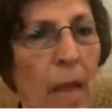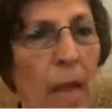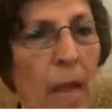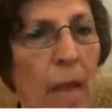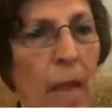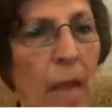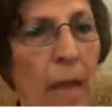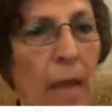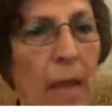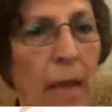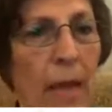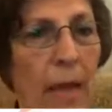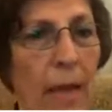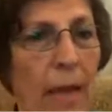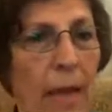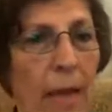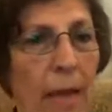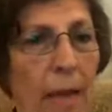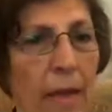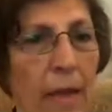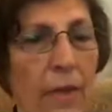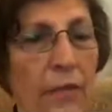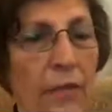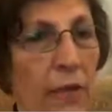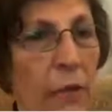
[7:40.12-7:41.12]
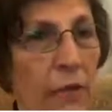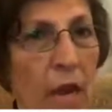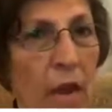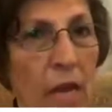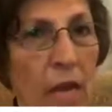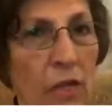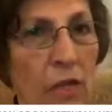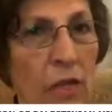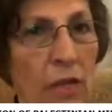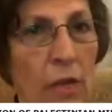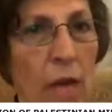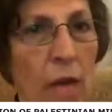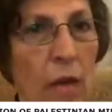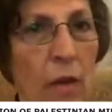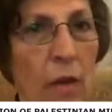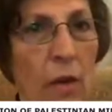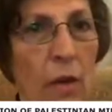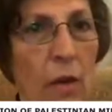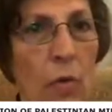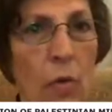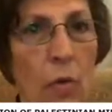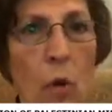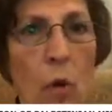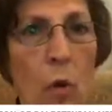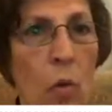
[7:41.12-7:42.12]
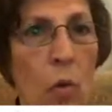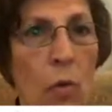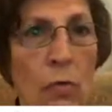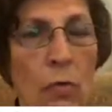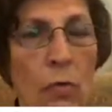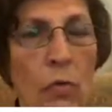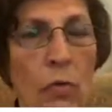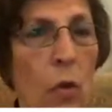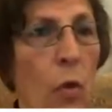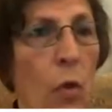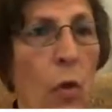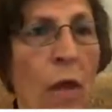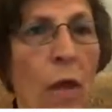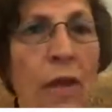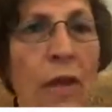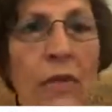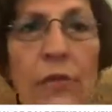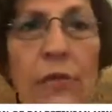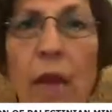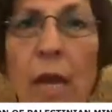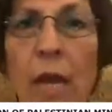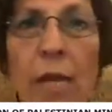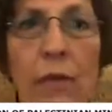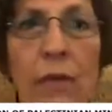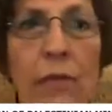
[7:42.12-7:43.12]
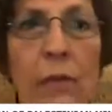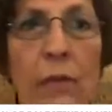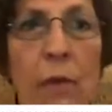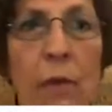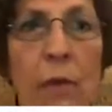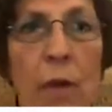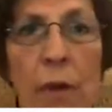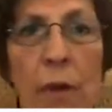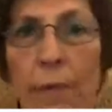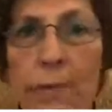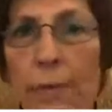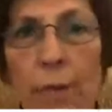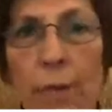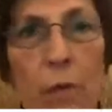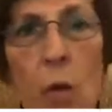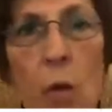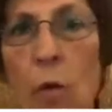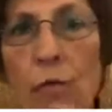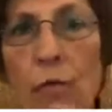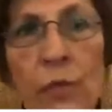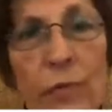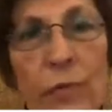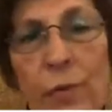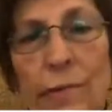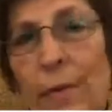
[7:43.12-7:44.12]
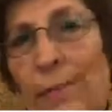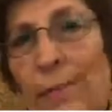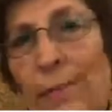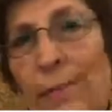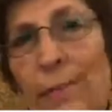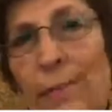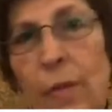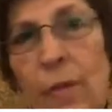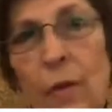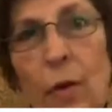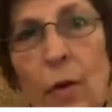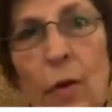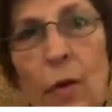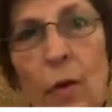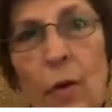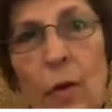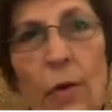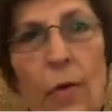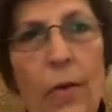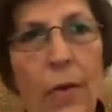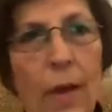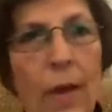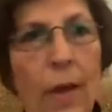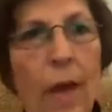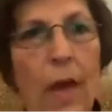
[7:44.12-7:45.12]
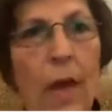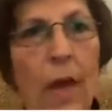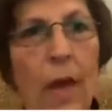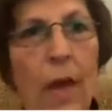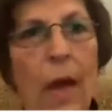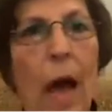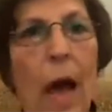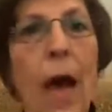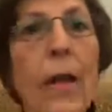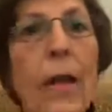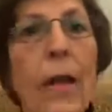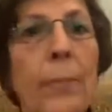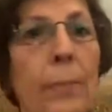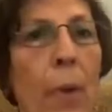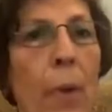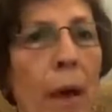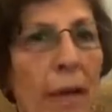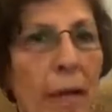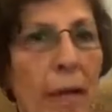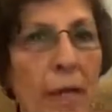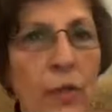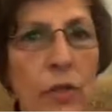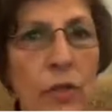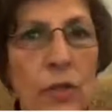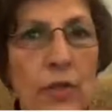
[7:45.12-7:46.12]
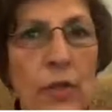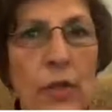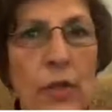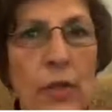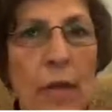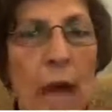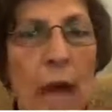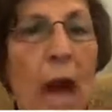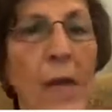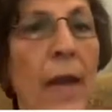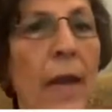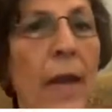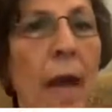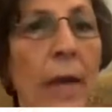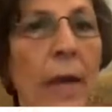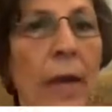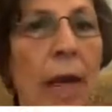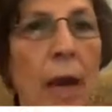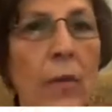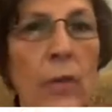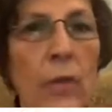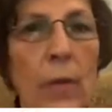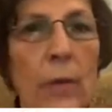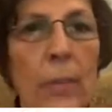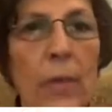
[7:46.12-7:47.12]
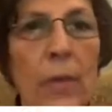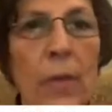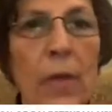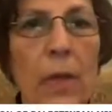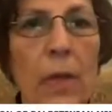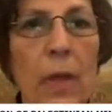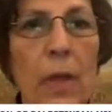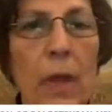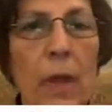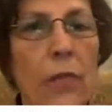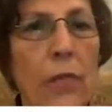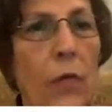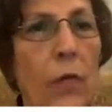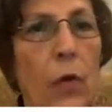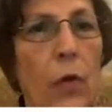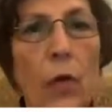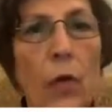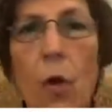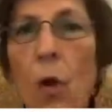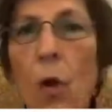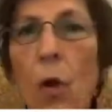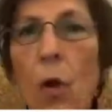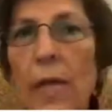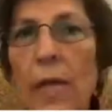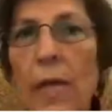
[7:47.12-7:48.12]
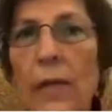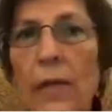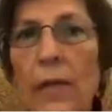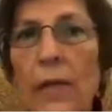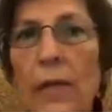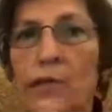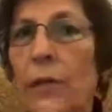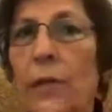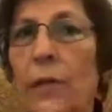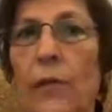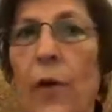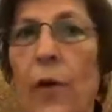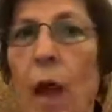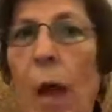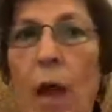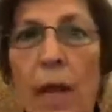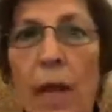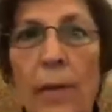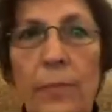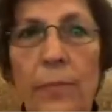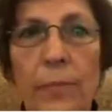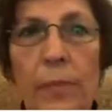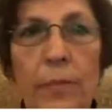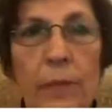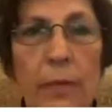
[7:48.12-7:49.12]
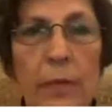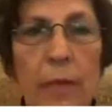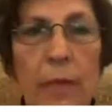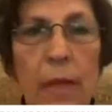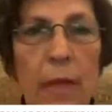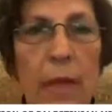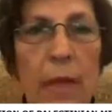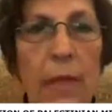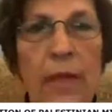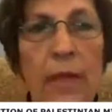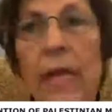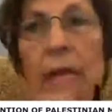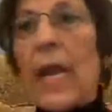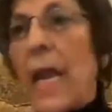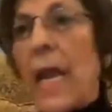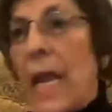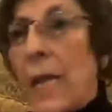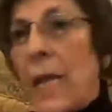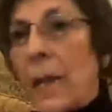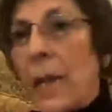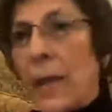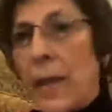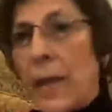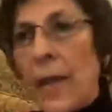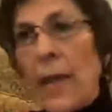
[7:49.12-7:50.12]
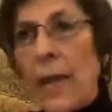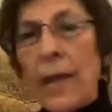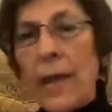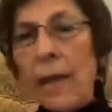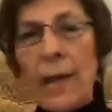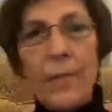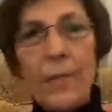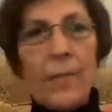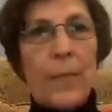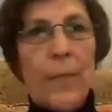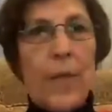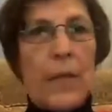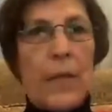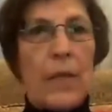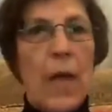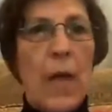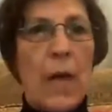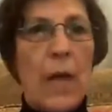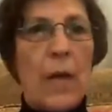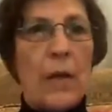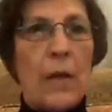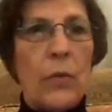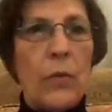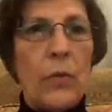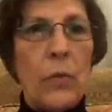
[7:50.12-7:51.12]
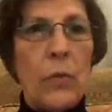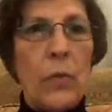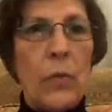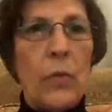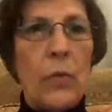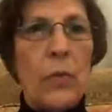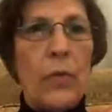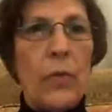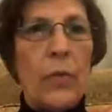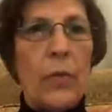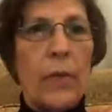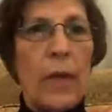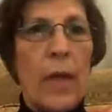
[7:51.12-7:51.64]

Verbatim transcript: uh, international law. So mm-hmm. Israel is, goes, you know, unpunished, unaccountable for all its crimes, killing um, young, youth,